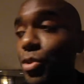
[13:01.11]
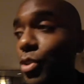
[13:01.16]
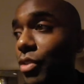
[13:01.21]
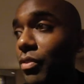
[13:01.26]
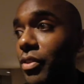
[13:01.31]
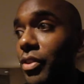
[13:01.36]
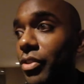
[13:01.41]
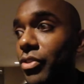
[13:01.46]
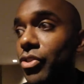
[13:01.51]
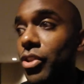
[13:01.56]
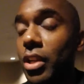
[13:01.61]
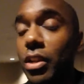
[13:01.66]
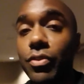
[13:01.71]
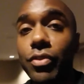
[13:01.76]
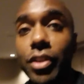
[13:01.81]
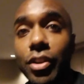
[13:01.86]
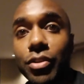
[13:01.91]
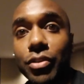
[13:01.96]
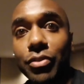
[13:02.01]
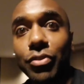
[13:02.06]
service chicken
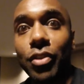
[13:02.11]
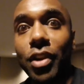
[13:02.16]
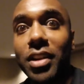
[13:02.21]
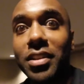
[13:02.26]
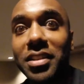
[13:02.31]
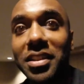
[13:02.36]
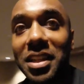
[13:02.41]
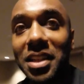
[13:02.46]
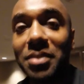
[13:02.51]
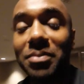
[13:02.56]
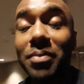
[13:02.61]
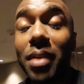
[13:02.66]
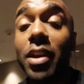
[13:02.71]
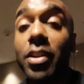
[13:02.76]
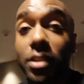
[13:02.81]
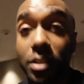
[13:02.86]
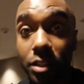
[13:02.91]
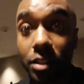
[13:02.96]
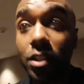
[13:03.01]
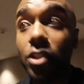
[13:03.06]
fingers and fries again,
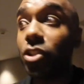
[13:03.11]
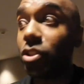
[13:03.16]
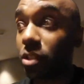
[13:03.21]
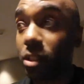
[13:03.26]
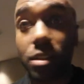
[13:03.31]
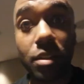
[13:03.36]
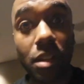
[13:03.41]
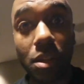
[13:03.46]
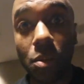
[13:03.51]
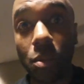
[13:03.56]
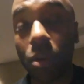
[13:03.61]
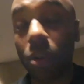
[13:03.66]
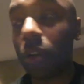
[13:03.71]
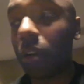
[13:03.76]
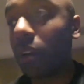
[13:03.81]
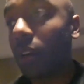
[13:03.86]
as delicious as they were.